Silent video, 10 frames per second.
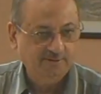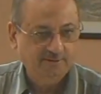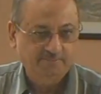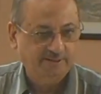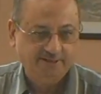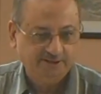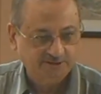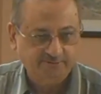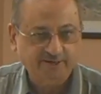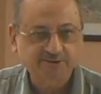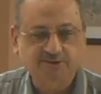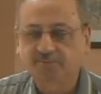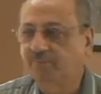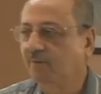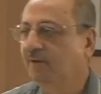but it is very
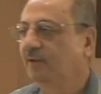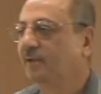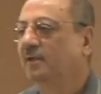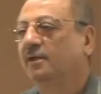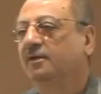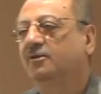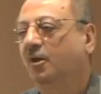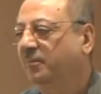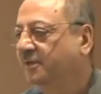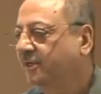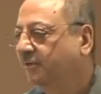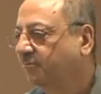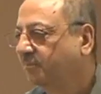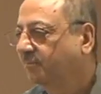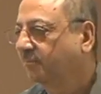simple.
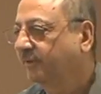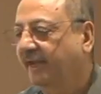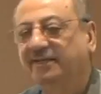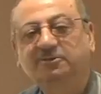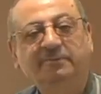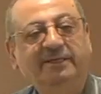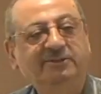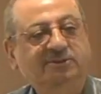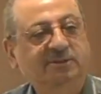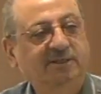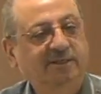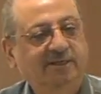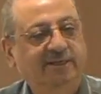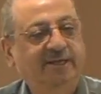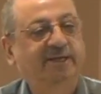Nominative case means
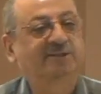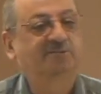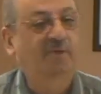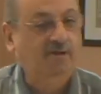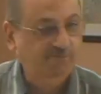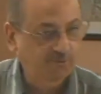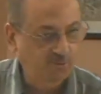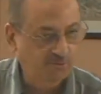it is marfu.